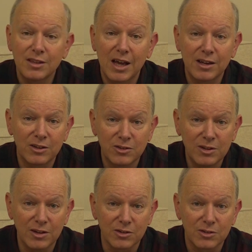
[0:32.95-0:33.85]
that
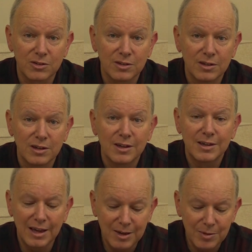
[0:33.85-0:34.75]
exists
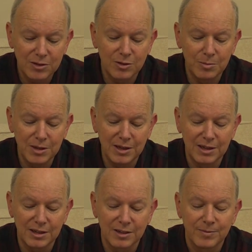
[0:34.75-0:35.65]
came into being.